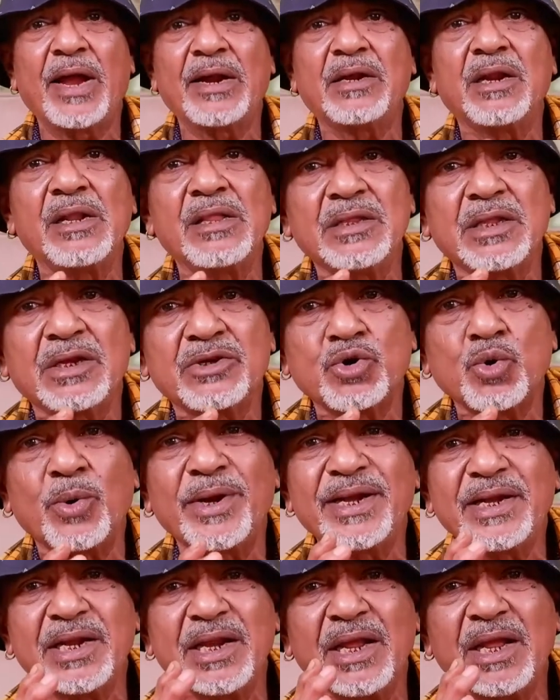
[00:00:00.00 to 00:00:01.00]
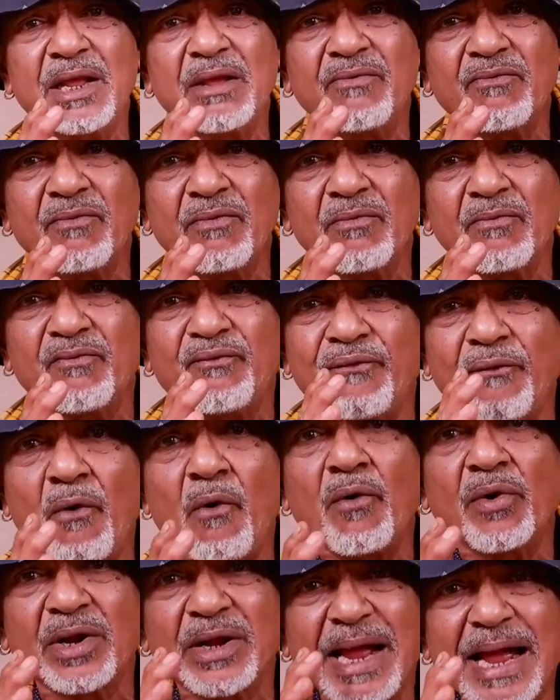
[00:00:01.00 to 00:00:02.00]
handled the
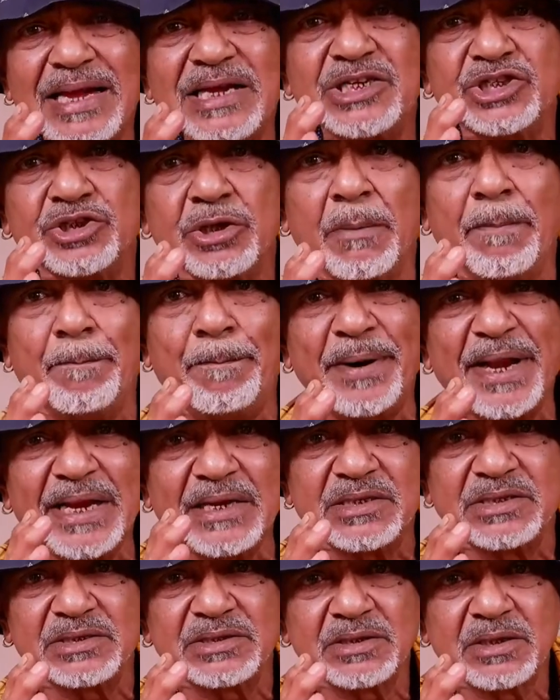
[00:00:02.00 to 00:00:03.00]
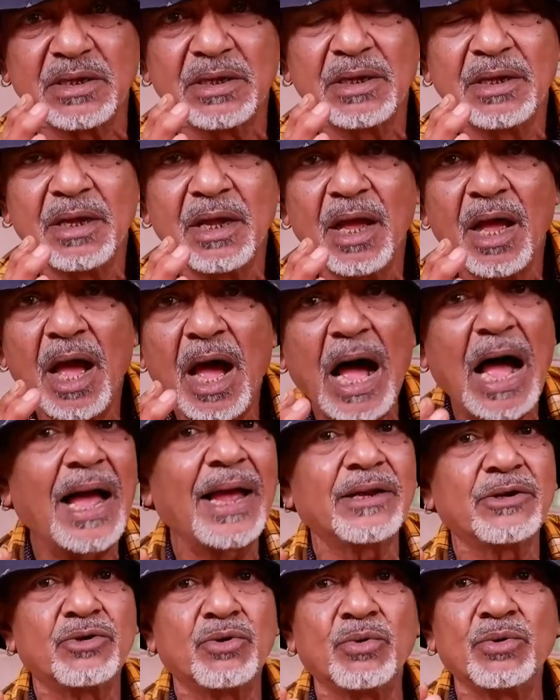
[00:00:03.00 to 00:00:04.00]
24 kinds of breeds. I